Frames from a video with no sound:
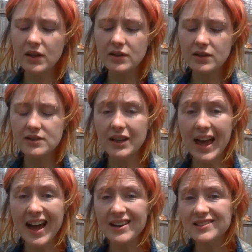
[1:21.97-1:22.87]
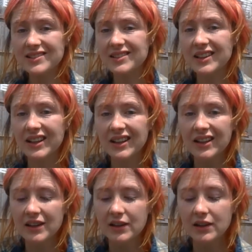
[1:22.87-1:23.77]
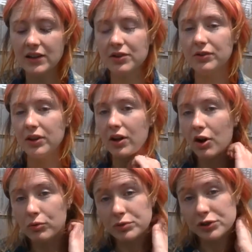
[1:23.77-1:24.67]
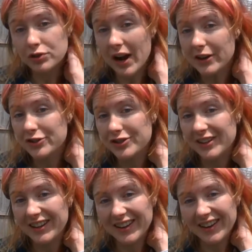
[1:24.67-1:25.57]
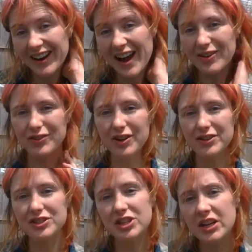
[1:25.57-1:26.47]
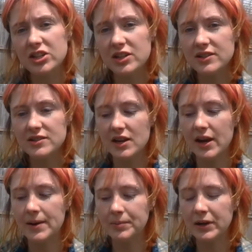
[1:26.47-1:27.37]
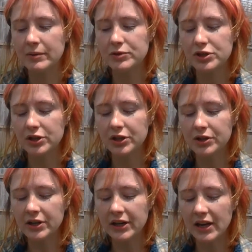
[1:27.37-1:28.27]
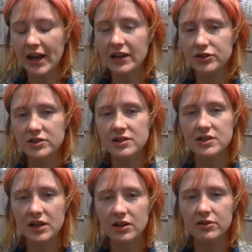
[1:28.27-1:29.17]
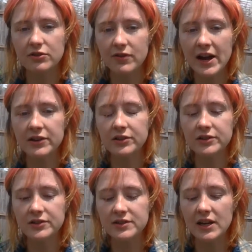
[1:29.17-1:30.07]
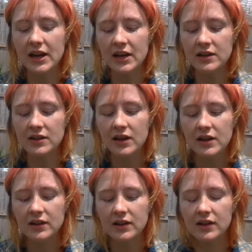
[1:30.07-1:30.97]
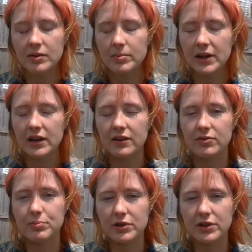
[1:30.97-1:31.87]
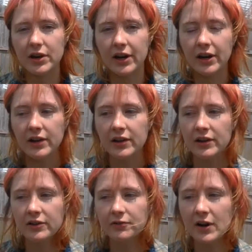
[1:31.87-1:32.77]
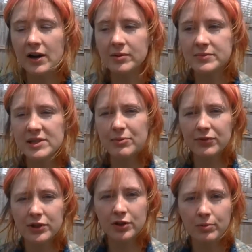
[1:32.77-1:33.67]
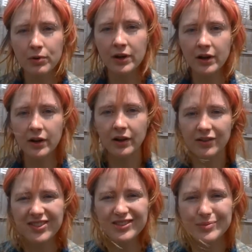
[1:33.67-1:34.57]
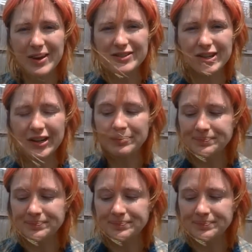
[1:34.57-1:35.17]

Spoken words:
this last little home stretch here after all these changes, when I'm sure you're anxious to take your other finals and get a little bit of a breather from some of the turmoil of the semester.